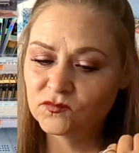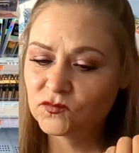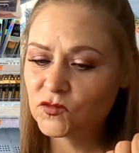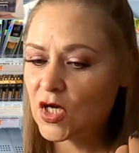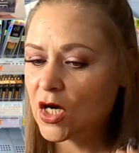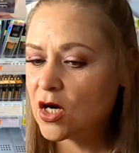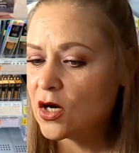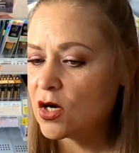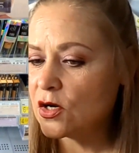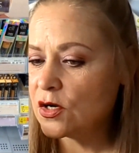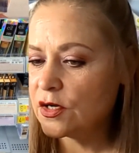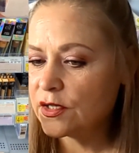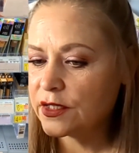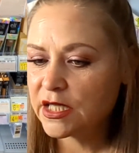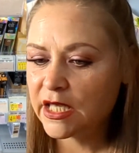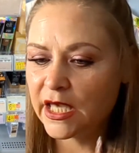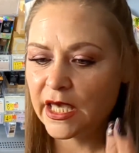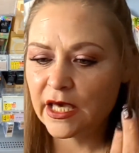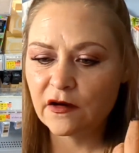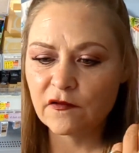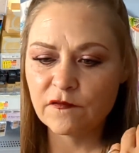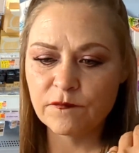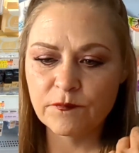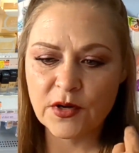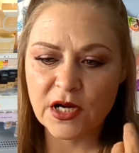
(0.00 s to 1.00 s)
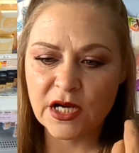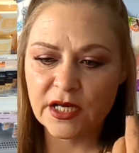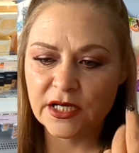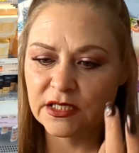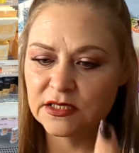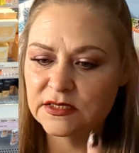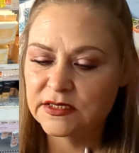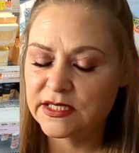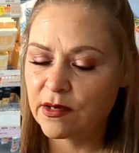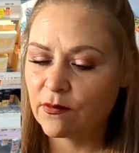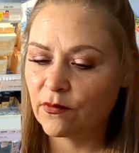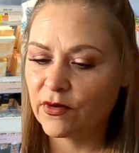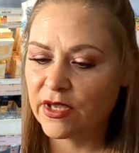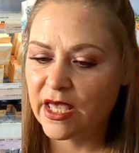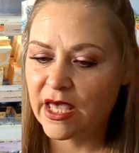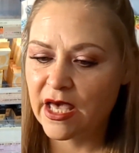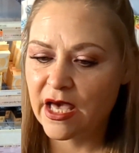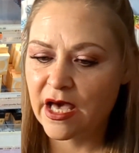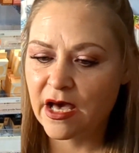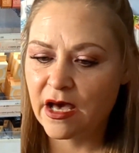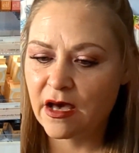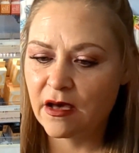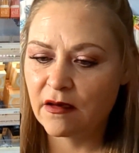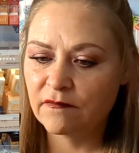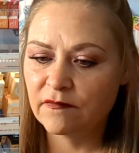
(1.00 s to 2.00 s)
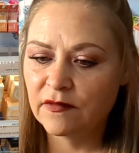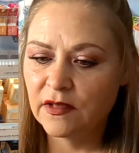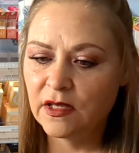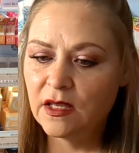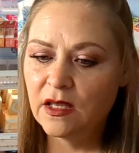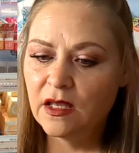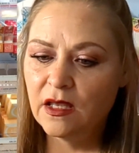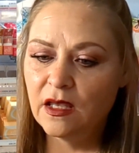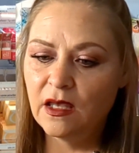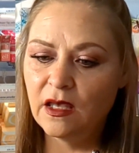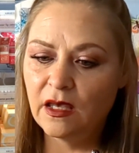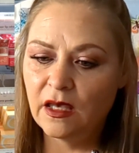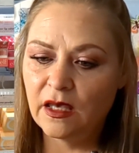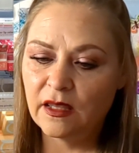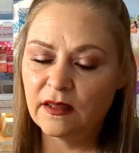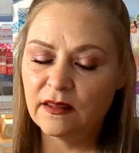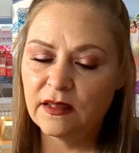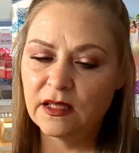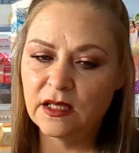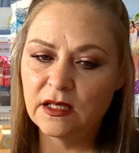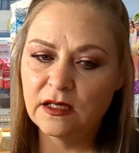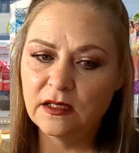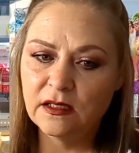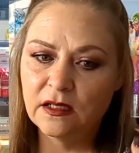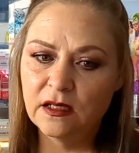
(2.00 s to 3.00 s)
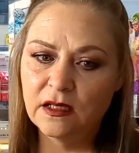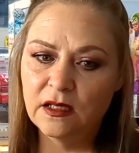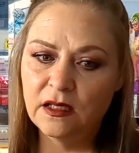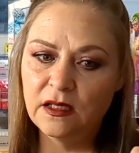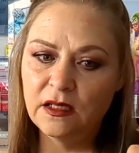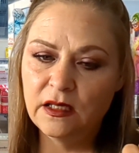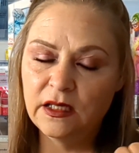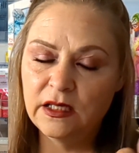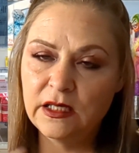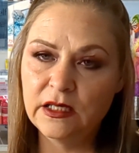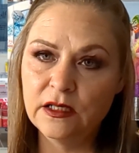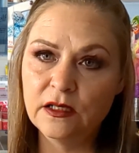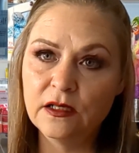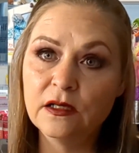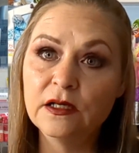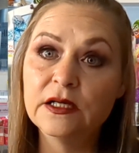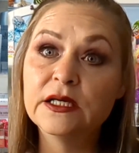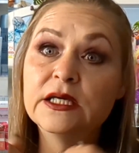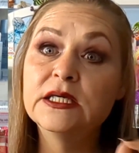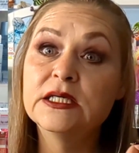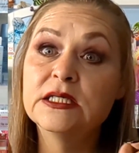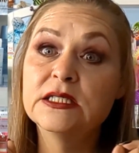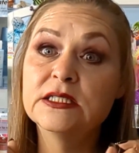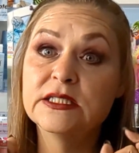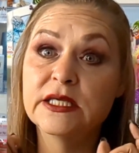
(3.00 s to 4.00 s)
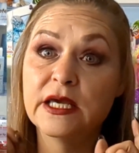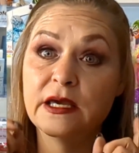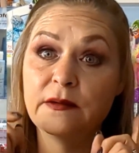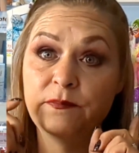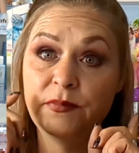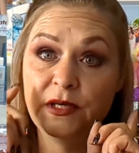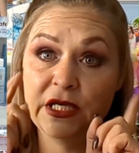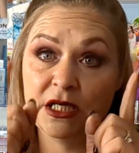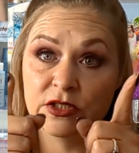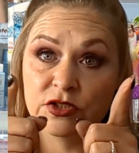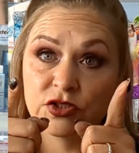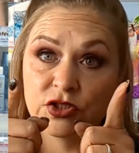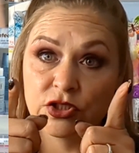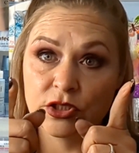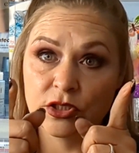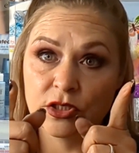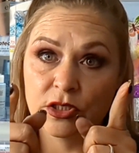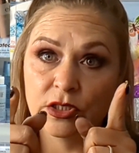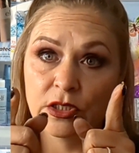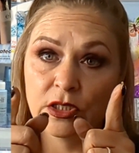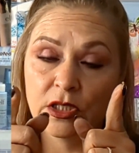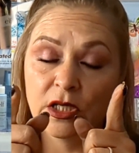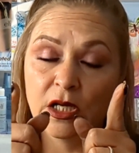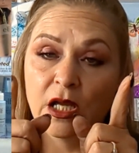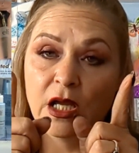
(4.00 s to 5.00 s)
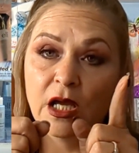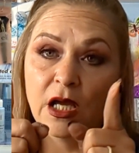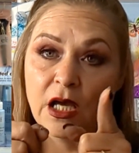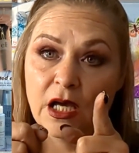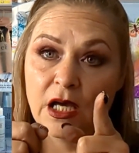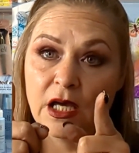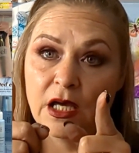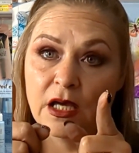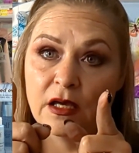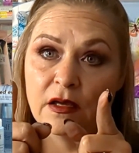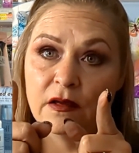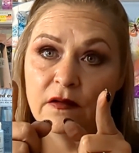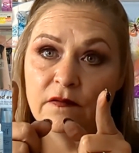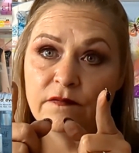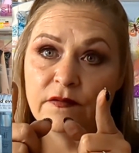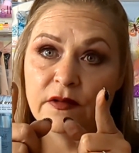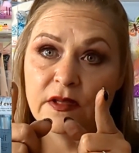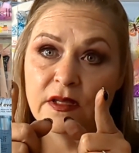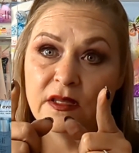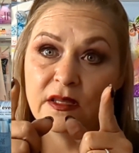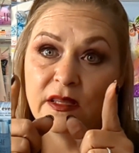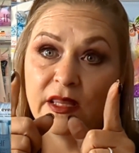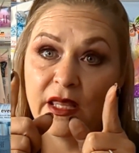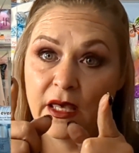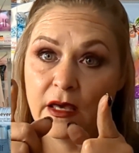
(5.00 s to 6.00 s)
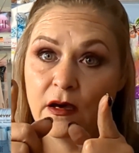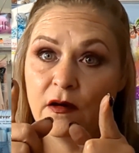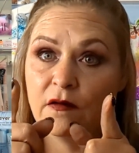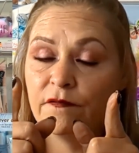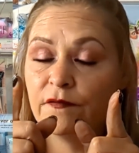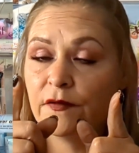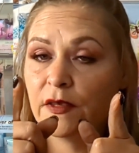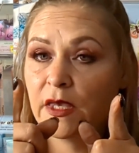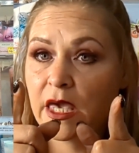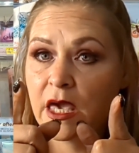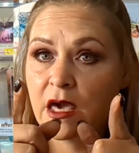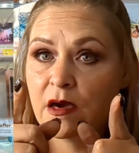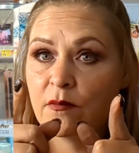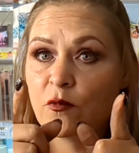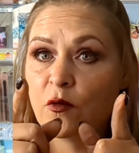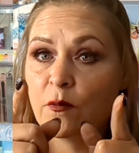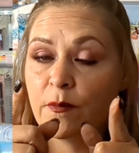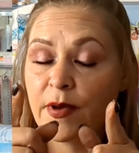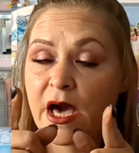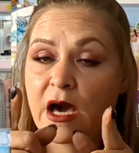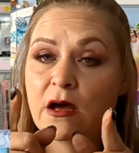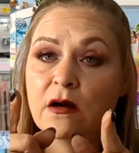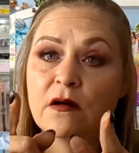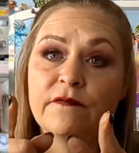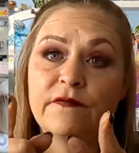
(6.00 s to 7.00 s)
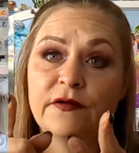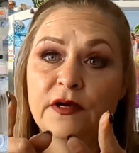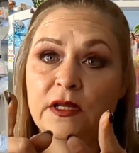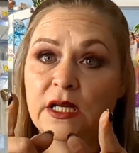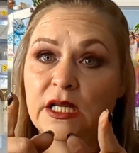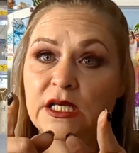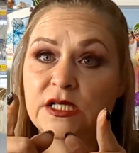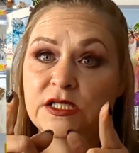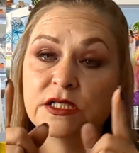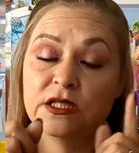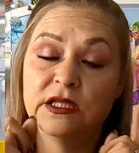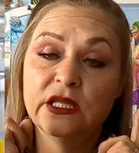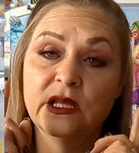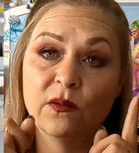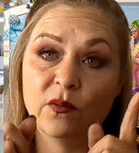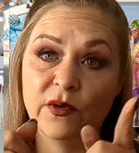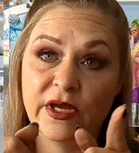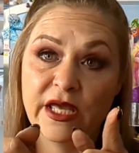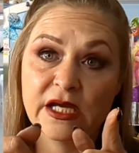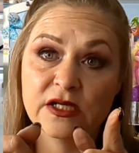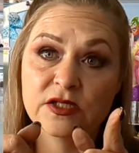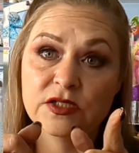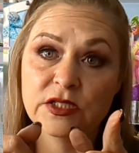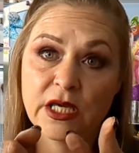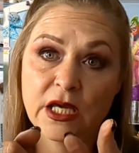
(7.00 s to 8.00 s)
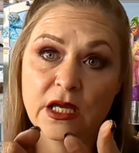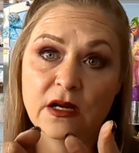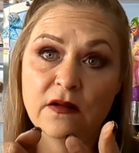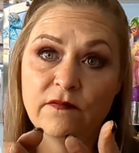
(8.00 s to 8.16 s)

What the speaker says: All the Elf products that we have. And then here is a picture of the Elf Camo Powder Foundation that we actually had